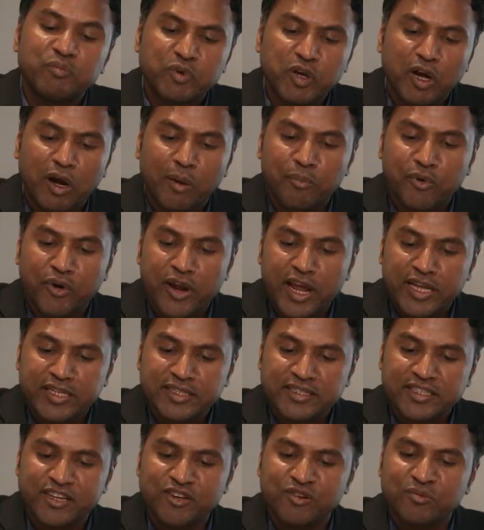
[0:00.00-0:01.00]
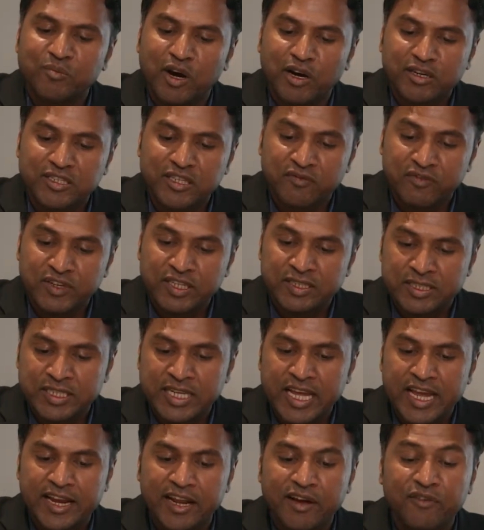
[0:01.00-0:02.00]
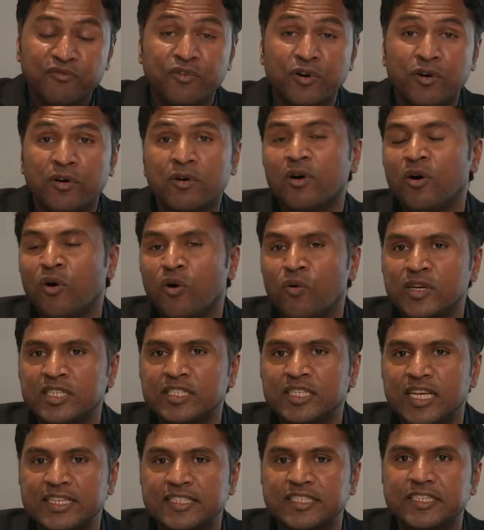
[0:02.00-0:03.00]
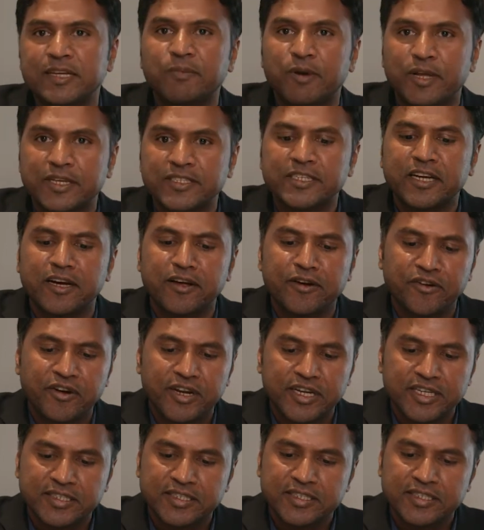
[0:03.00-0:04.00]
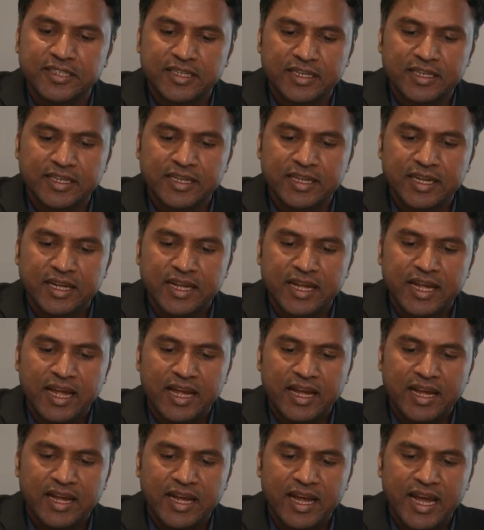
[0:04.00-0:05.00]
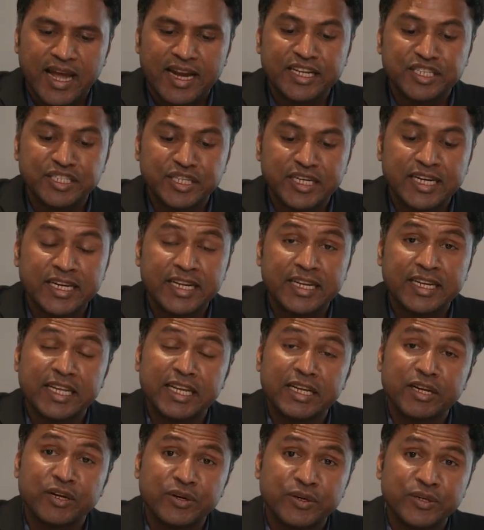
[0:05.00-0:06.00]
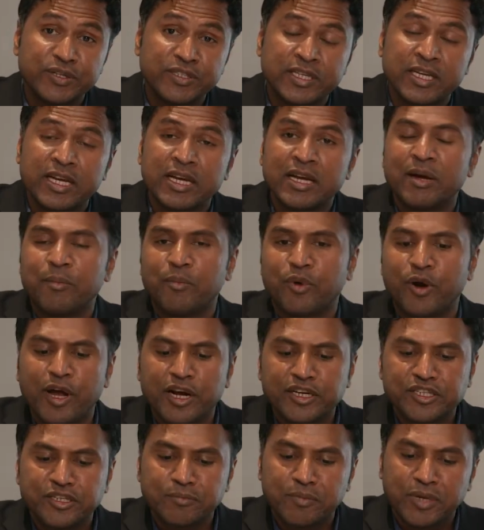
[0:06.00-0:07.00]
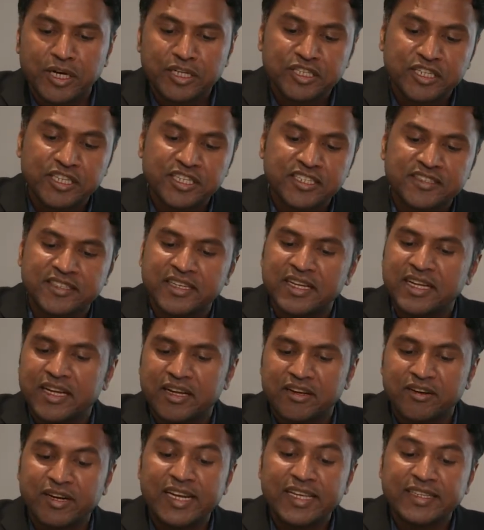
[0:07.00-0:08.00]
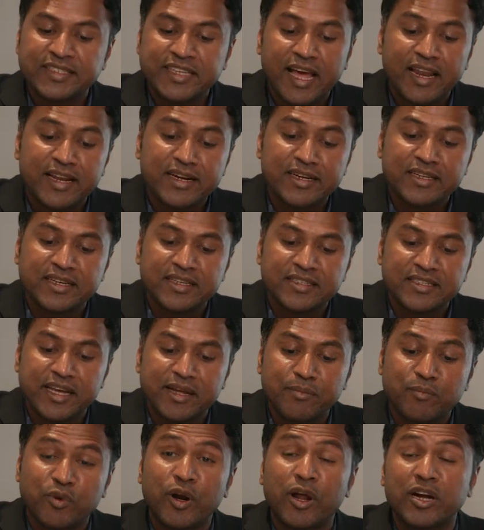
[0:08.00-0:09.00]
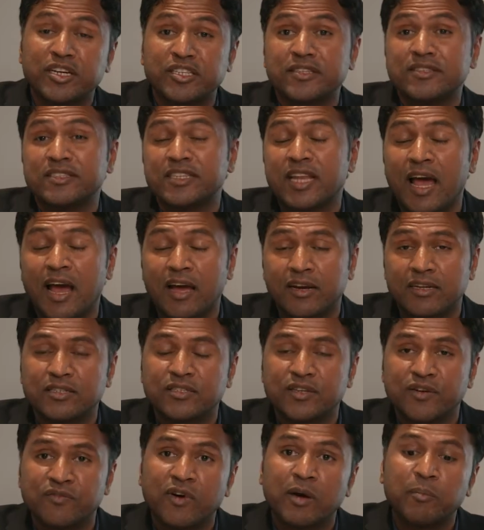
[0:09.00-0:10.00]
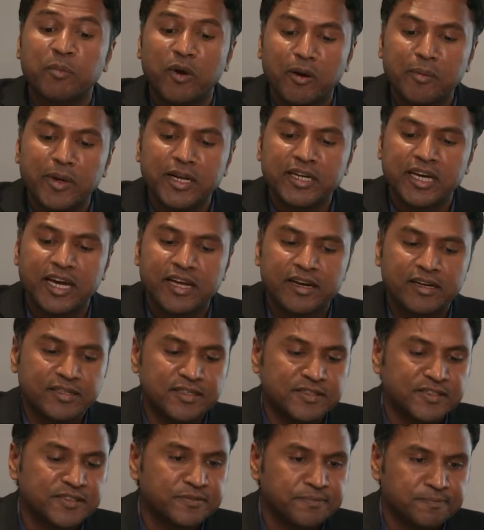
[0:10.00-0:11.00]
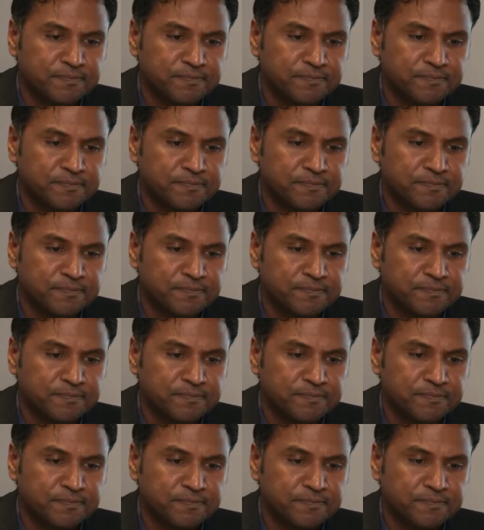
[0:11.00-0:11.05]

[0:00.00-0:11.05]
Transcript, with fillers: comprehensive box office data for over 60 plus countries. Additionally, it includes production budgets, release calendars, and production status of upcoming titles.